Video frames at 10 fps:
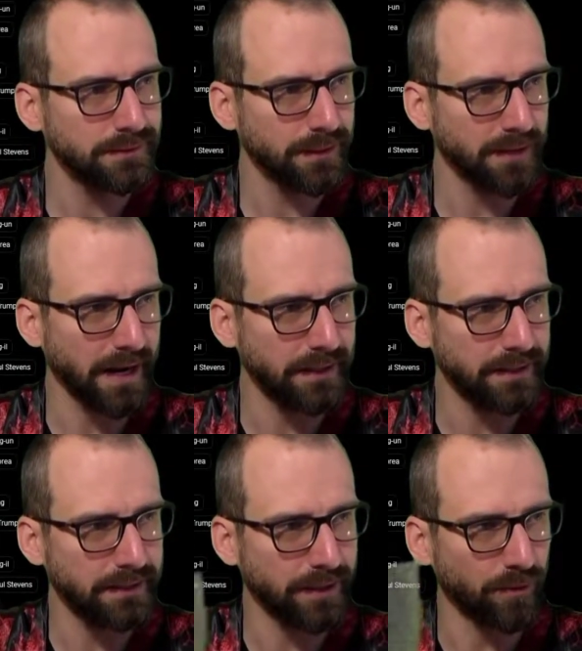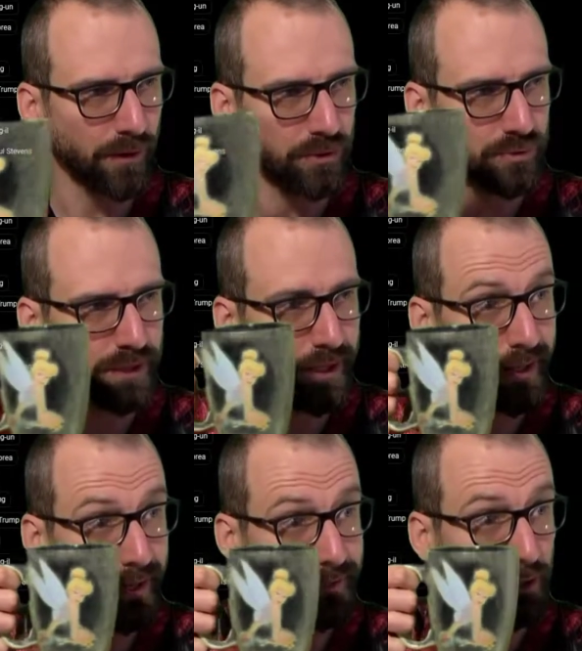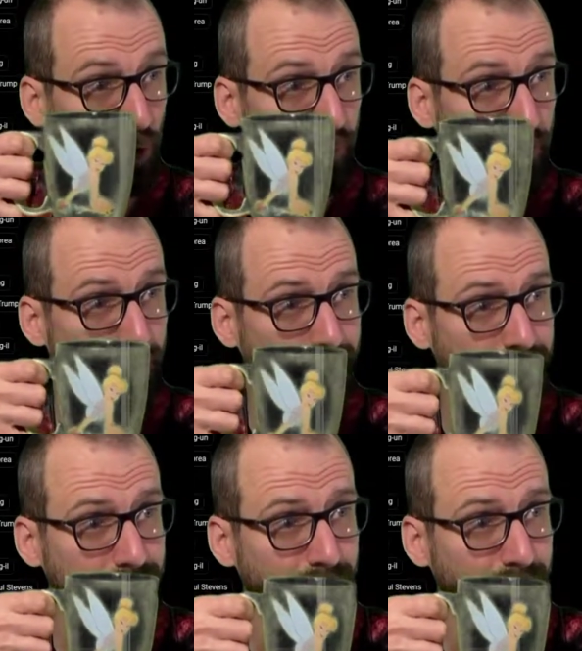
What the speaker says: Give me that Tinkerbell juice. It's glowing green.